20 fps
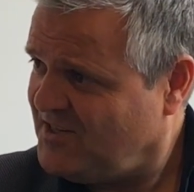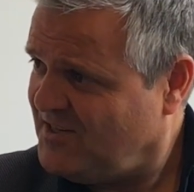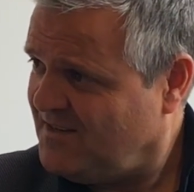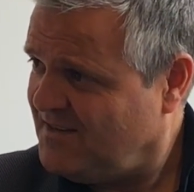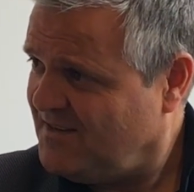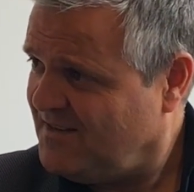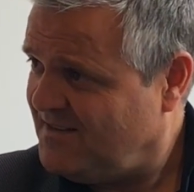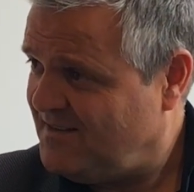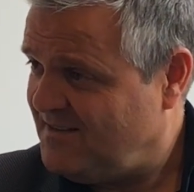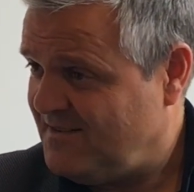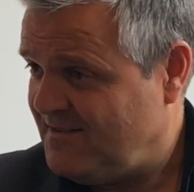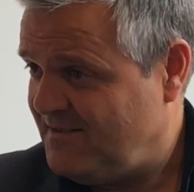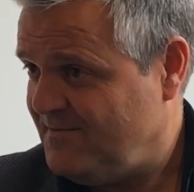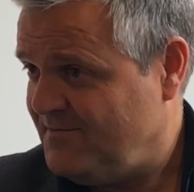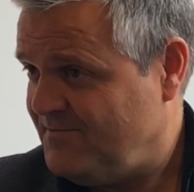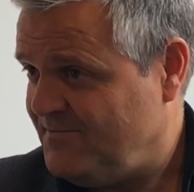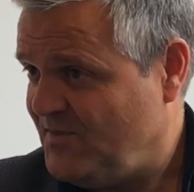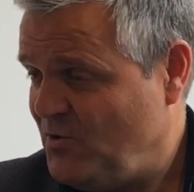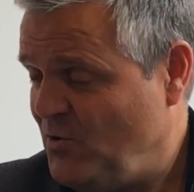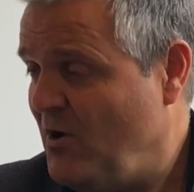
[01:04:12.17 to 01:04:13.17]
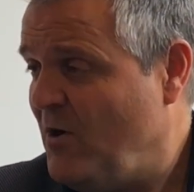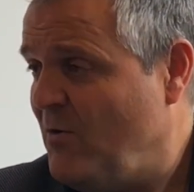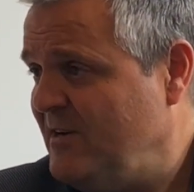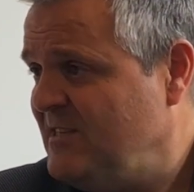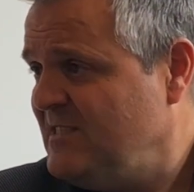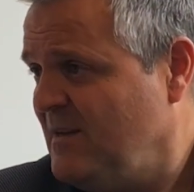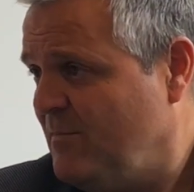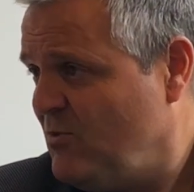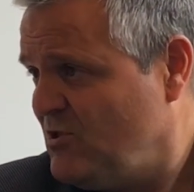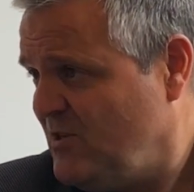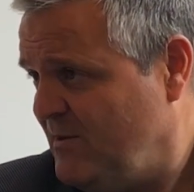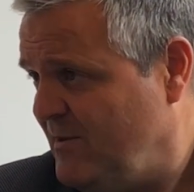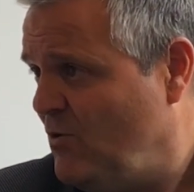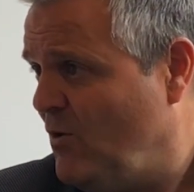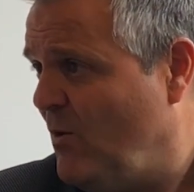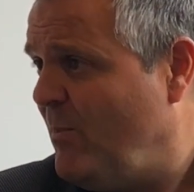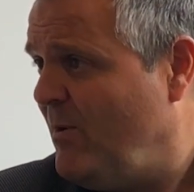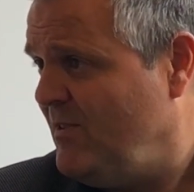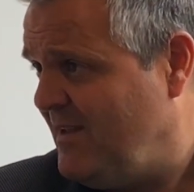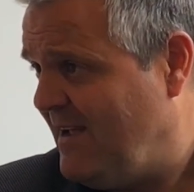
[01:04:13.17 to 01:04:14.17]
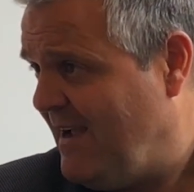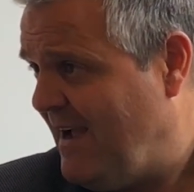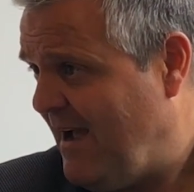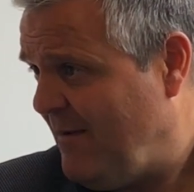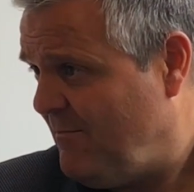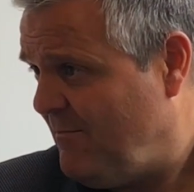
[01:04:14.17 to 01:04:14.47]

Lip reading: You increase the possibility to open the